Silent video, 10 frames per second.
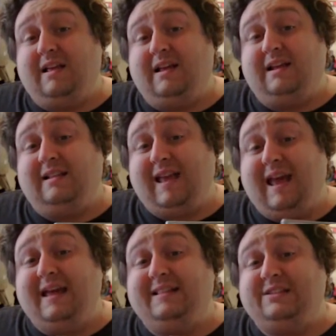They
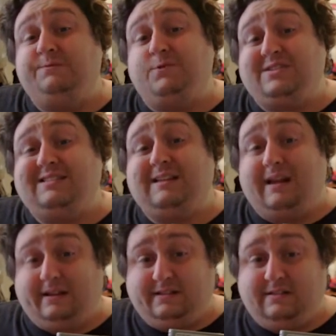had this for
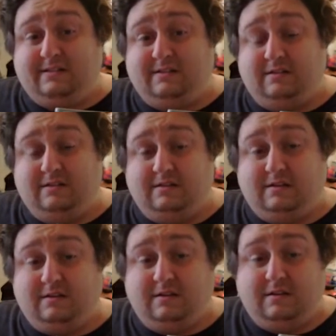$6.
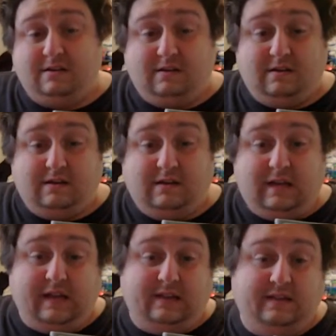
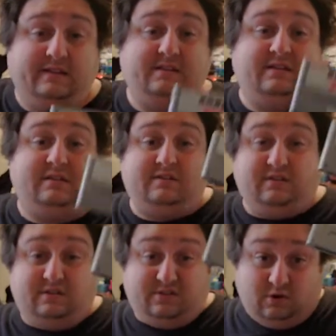And this
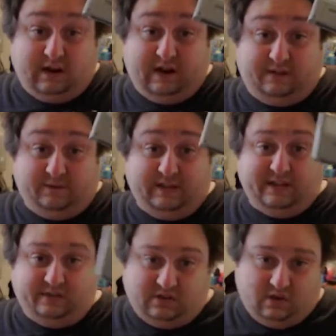store had it for
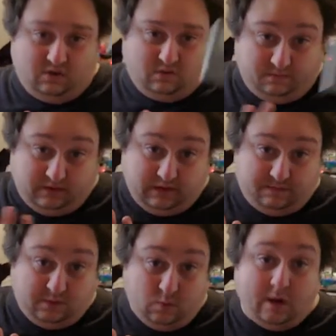$10. So if
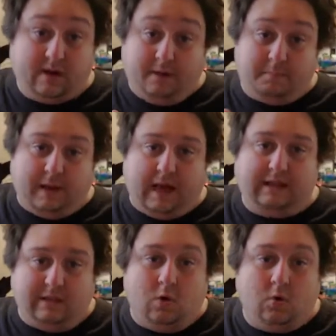you want to buy
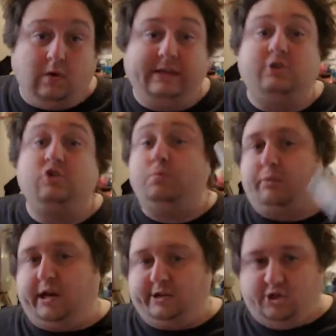locally, do
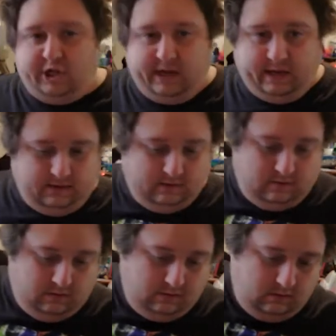price check.
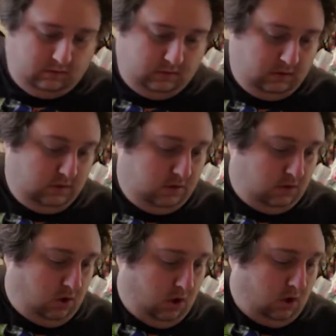
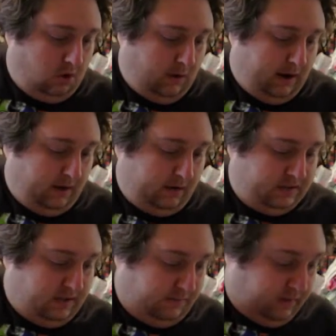Call around,
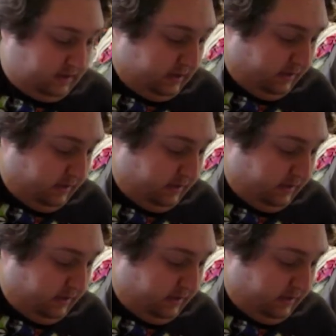stuff like that.